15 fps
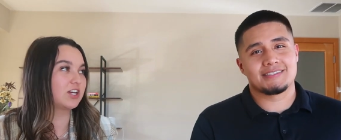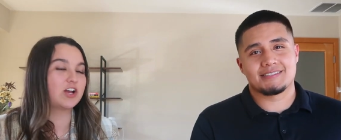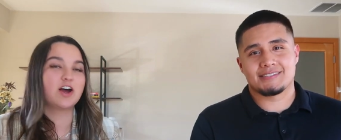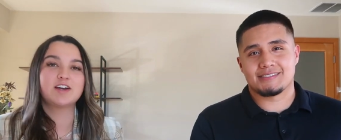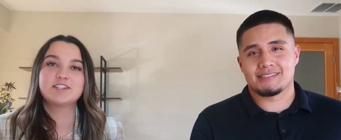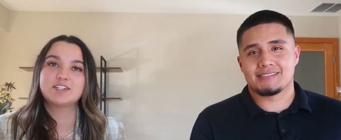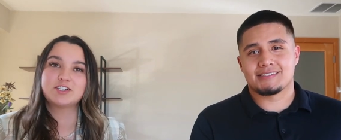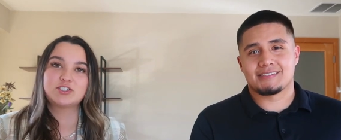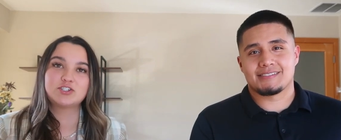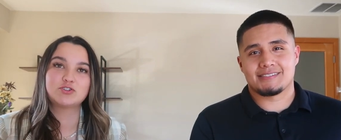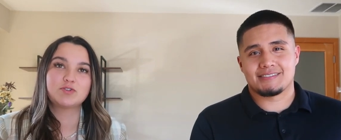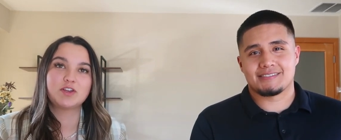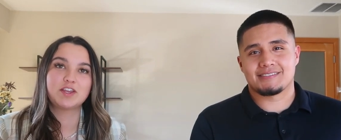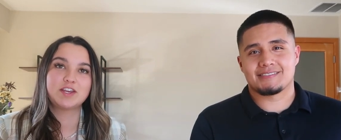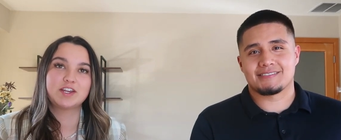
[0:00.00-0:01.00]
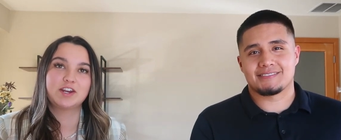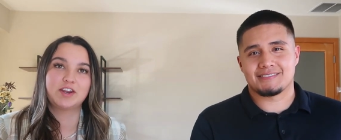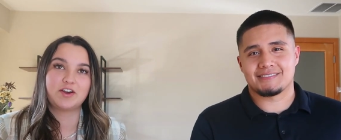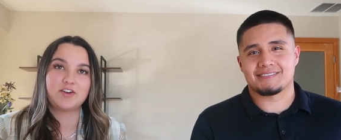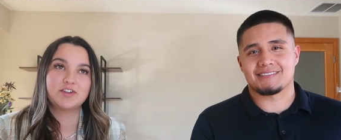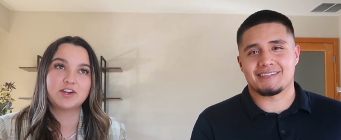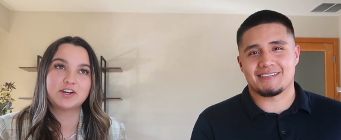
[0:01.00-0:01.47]
Speaker 1: to cost a trillion
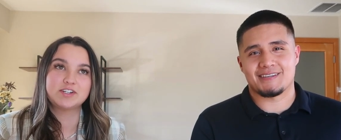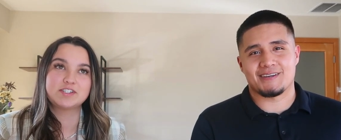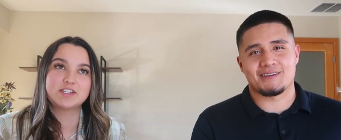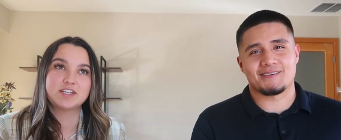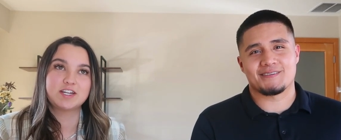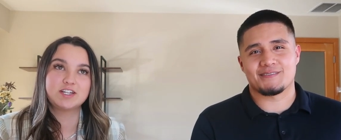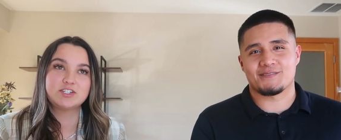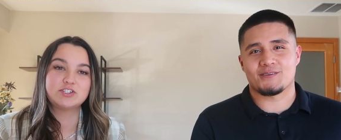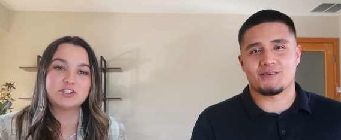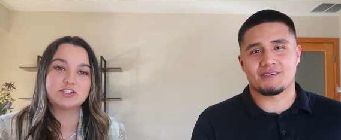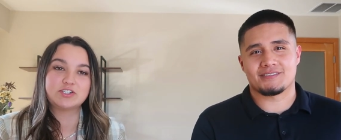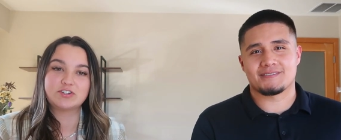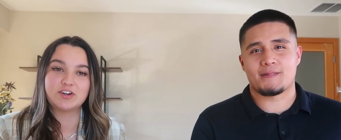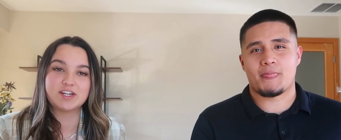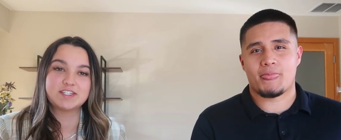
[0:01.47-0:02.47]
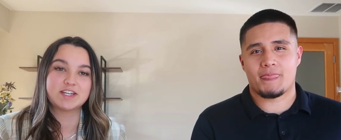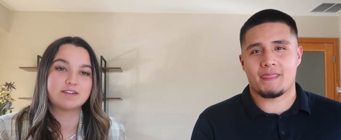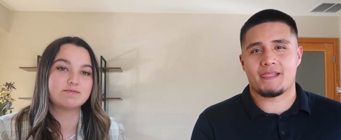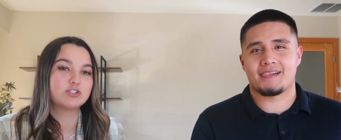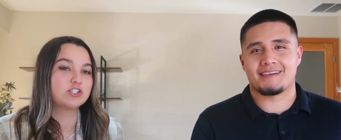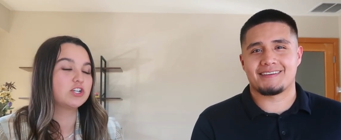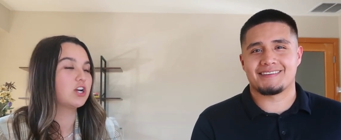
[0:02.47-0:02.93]
dollars in interest rates,
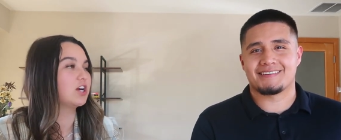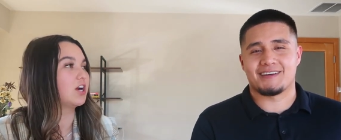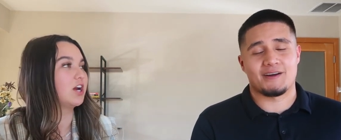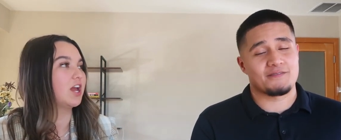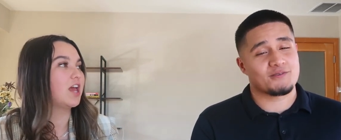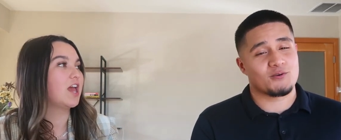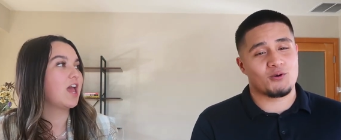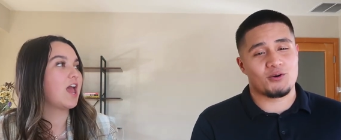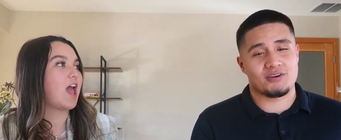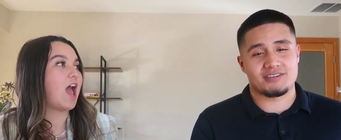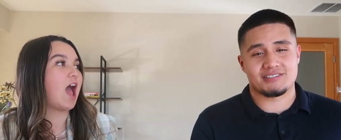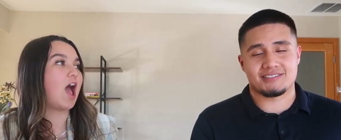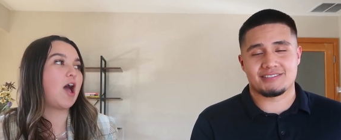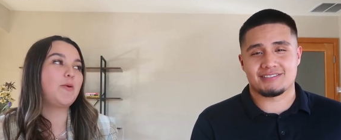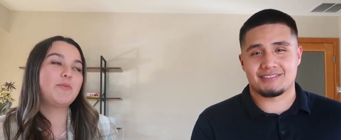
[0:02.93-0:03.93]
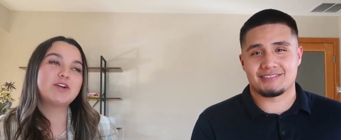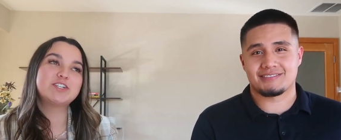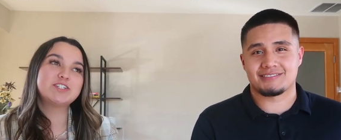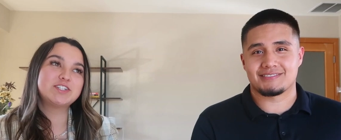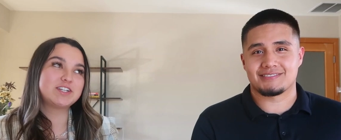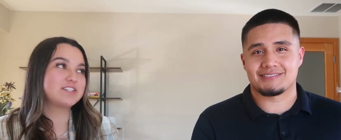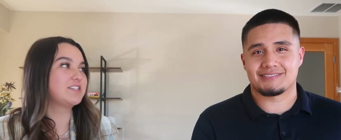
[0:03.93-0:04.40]
I'm sure. Of course. How
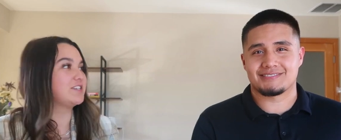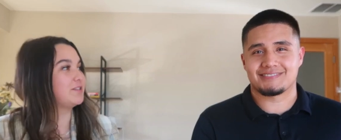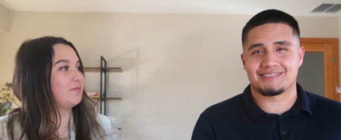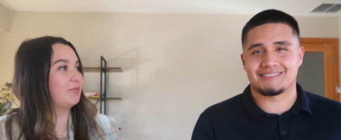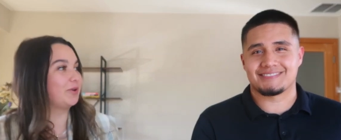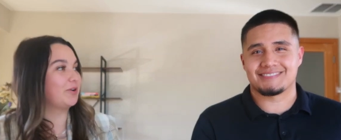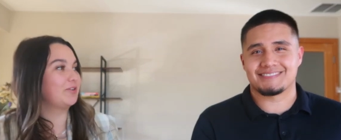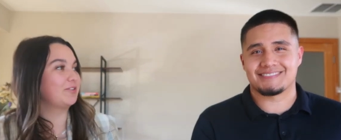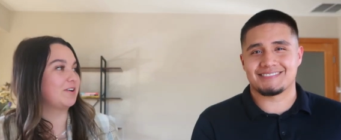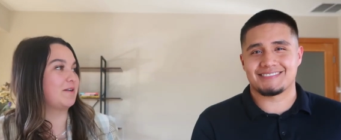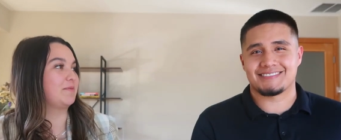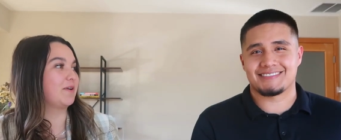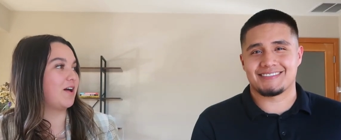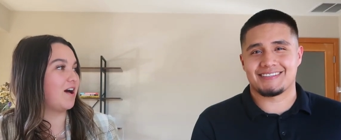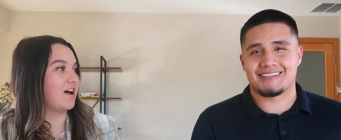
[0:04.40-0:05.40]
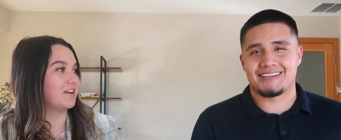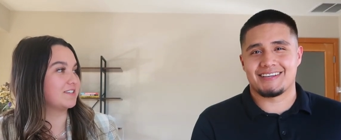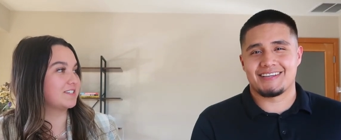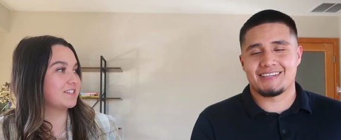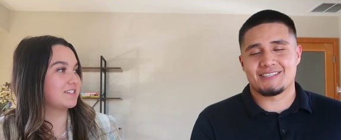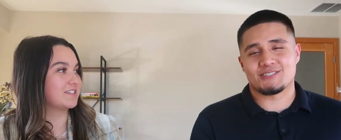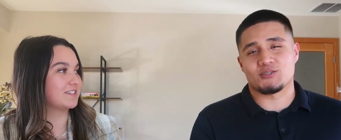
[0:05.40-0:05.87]
much does this program
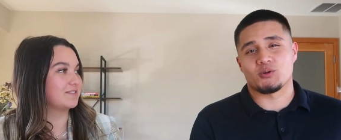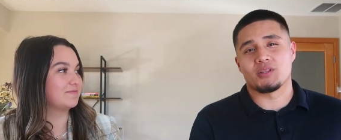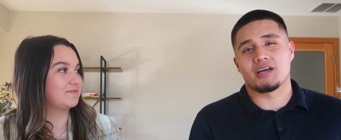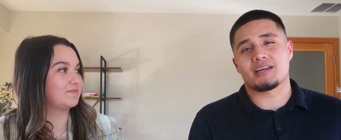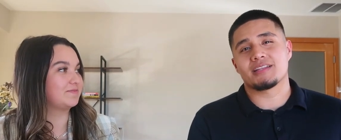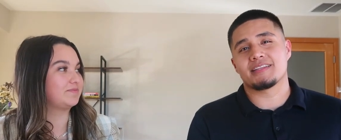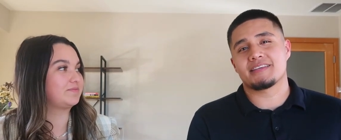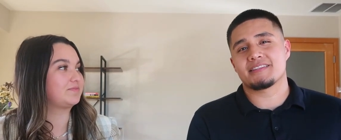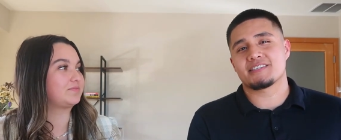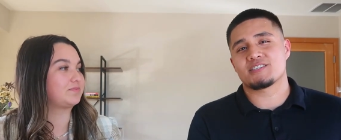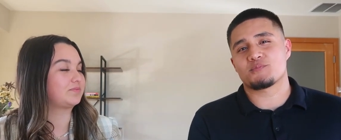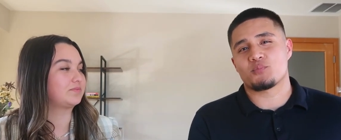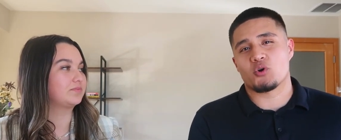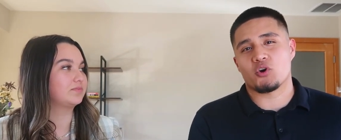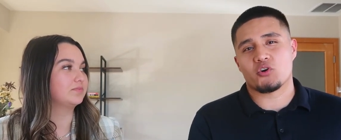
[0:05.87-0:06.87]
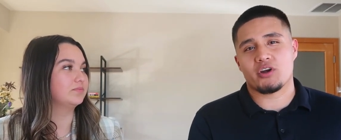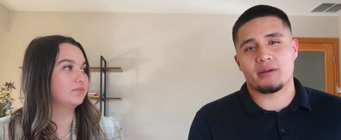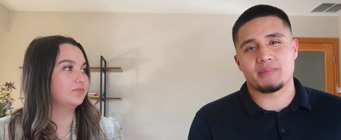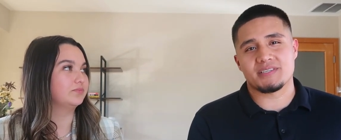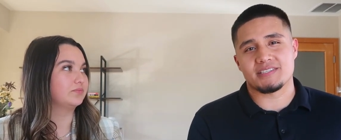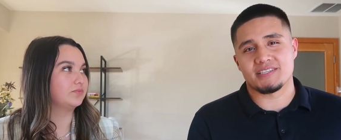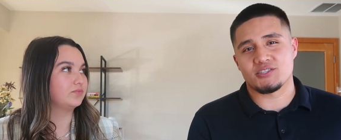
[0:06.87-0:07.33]
cost?
Speaker 2: So luckily this
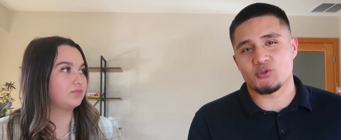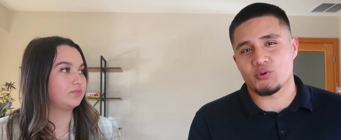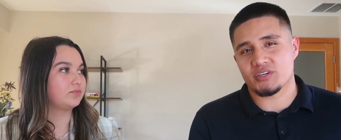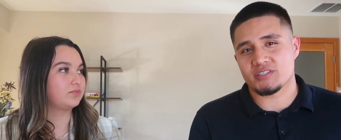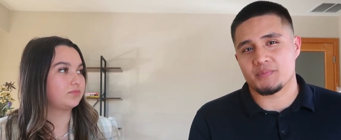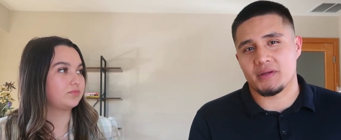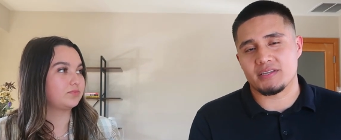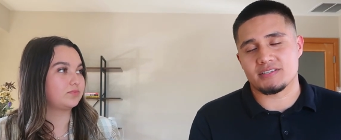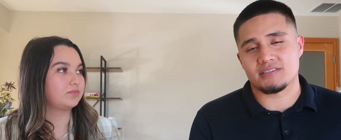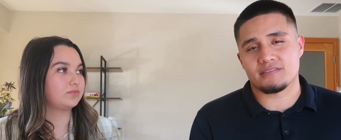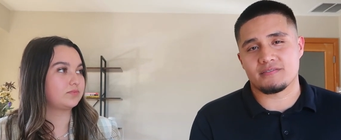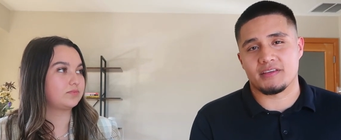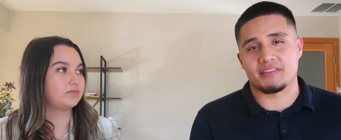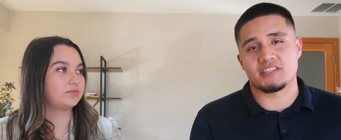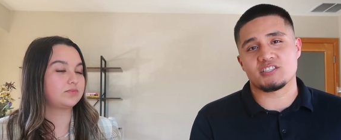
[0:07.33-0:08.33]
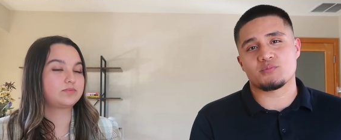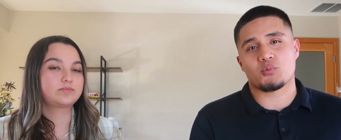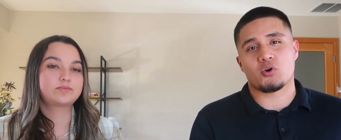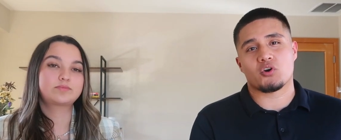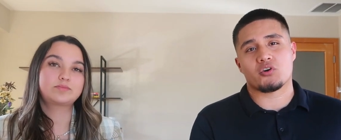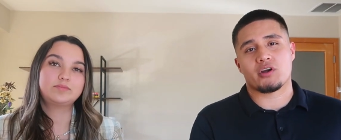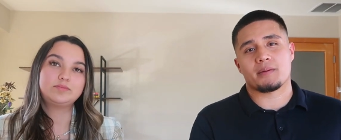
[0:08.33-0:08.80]
program isn't too expensive and this
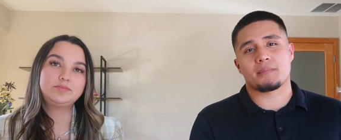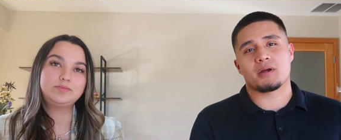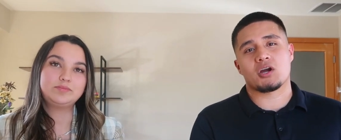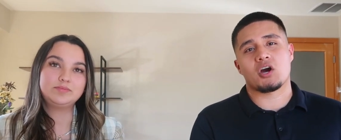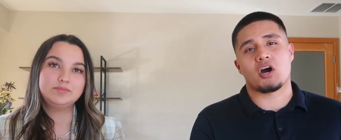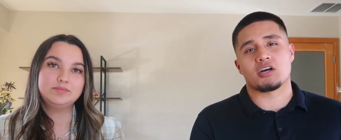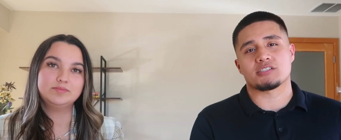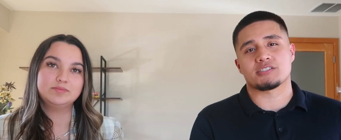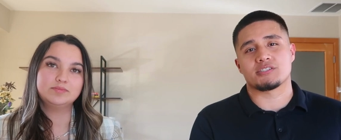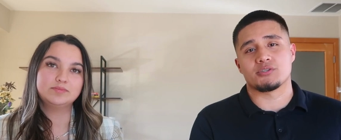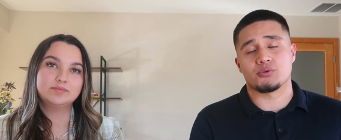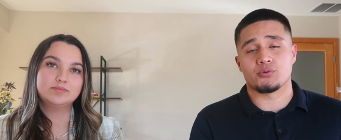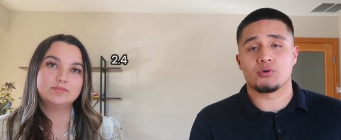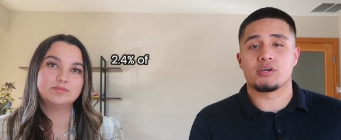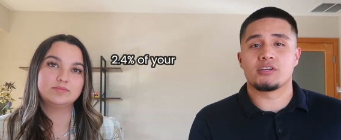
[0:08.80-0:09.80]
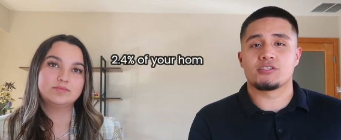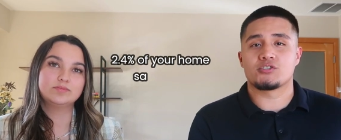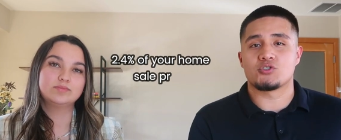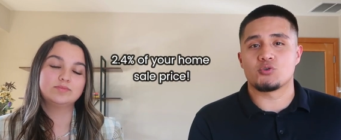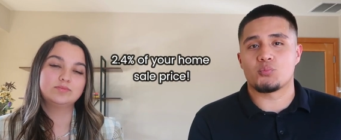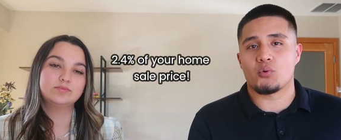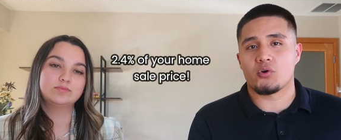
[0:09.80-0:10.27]
program costs you
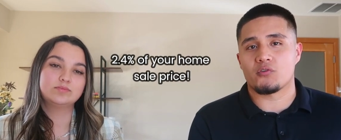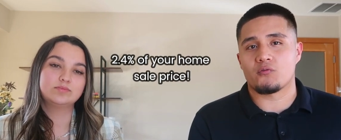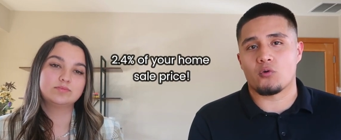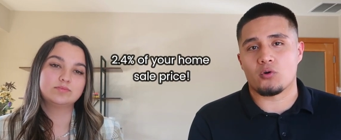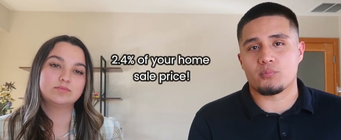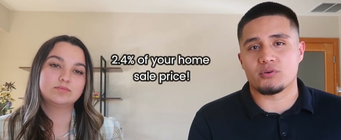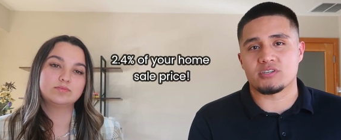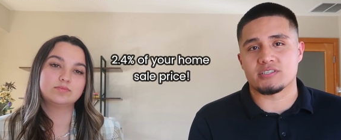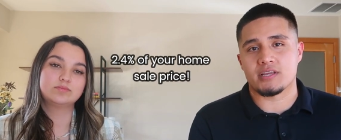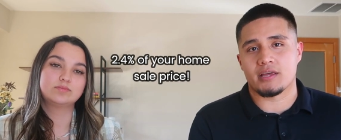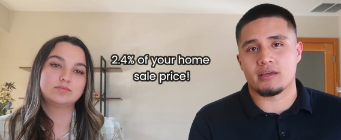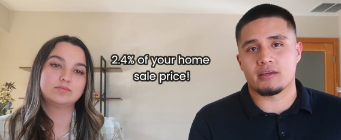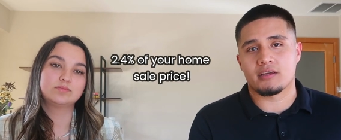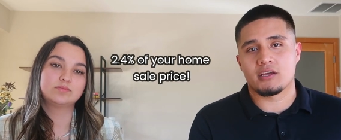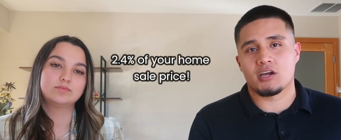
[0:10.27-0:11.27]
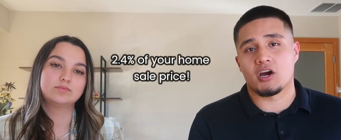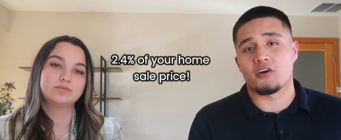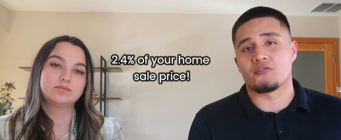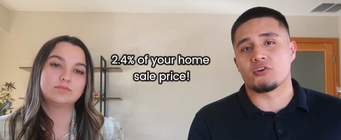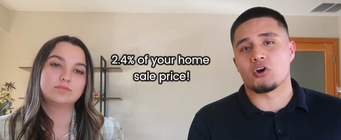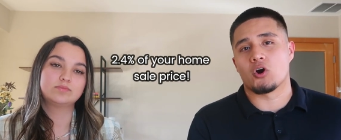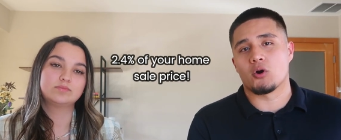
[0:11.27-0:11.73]
2.4%
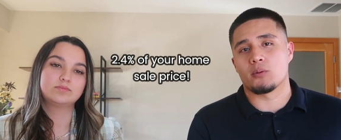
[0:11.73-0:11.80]
of your